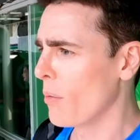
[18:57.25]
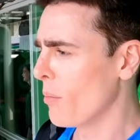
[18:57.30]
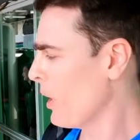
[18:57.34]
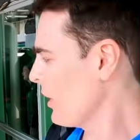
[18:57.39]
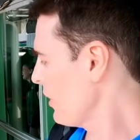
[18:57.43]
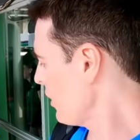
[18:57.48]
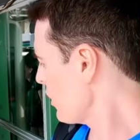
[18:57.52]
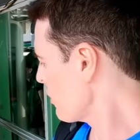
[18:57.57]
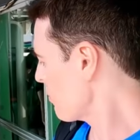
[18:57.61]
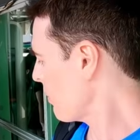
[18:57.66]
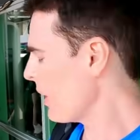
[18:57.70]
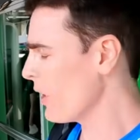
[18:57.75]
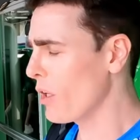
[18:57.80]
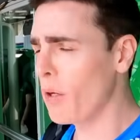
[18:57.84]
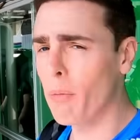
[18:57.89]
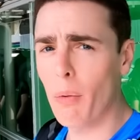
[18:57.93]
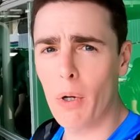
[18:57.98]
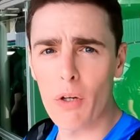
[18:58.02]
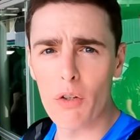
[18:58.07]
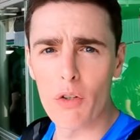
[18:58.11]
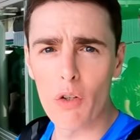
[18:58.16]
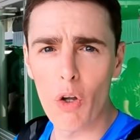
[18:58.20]
But in this part
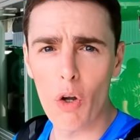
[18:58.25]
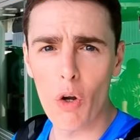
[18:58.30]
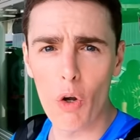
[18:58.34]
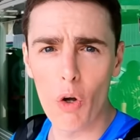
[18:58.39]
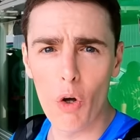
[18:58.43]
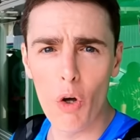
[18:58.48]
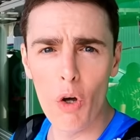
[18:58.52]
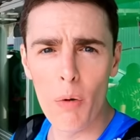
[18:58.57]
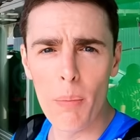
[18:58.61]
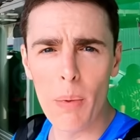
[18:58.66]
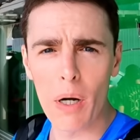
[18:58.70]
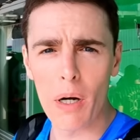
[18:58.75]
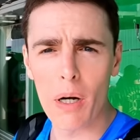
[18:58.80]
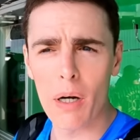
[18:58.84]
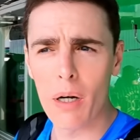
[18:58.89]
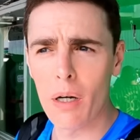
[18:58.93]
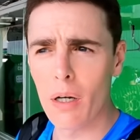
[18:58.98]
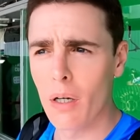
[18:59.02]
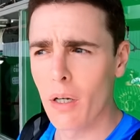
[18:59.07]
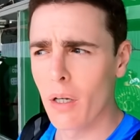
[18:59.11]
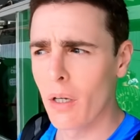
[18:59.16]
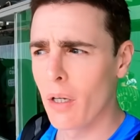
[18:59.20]
of the world, no Uber,
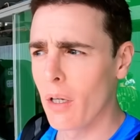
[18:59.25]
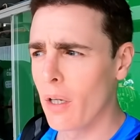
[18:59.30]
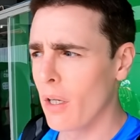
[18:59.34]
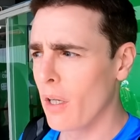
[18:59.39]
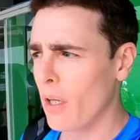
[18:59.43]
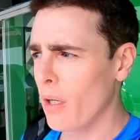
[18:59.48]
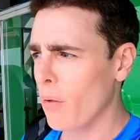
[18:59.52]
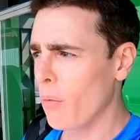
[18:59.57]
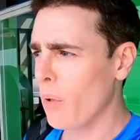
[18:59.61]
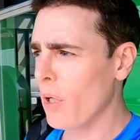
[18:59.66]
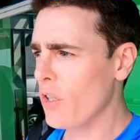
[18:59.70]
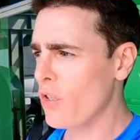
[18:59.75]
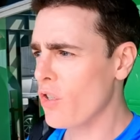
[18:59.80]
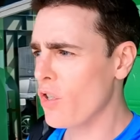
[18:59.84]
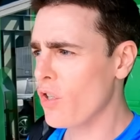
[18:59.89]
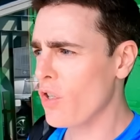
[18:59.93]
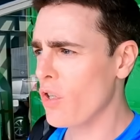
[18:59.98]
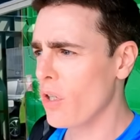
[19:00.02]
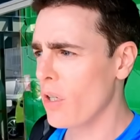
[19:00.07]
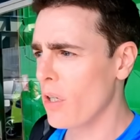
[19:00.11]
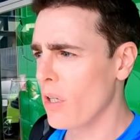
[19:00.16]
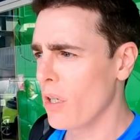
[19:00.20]

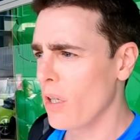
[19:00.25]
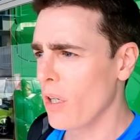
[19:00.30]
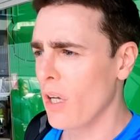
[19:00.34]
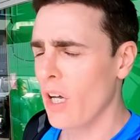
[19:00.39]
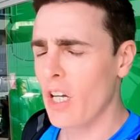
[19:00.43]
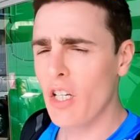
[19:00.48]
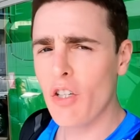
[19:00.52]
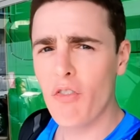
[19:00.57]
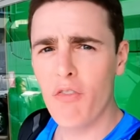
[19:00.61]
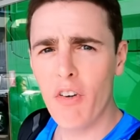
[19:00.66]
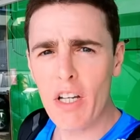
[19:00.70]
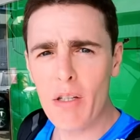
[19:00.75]
which is